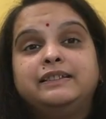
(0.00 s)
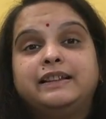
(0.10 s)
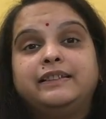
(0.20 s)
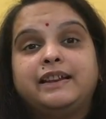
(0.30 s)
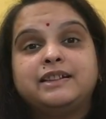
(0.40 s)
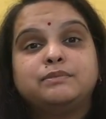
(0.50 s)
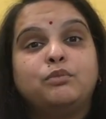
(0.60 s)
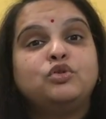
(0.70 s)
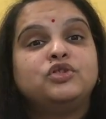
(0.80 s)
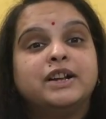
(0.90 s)
then there is
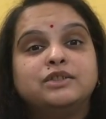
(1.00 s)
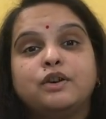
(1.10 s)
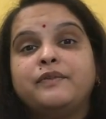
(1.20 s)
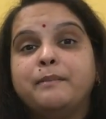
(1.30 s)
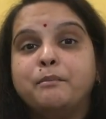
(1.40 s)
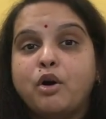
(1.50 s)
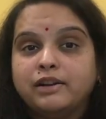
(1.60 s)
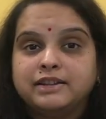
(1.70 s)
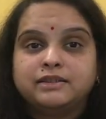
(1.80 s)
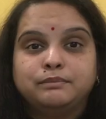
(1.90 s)
more chance of
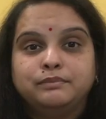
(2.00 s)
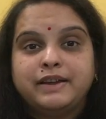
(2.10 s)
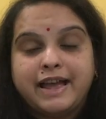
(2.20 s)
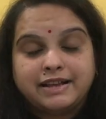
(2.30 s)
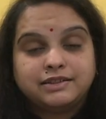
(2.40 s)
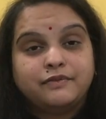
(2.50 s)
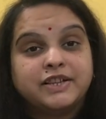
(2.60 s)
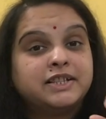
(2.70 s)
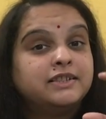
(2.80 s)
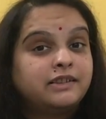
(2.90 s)
embolism as the
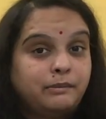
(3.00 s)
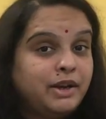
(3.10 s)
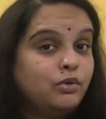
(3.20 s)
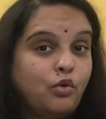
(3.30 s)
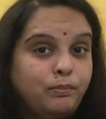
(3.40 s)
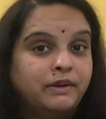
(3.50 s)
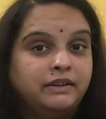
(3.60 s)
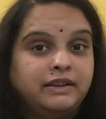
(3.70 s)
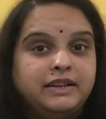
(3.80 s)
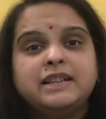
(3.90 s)
vessels remain open.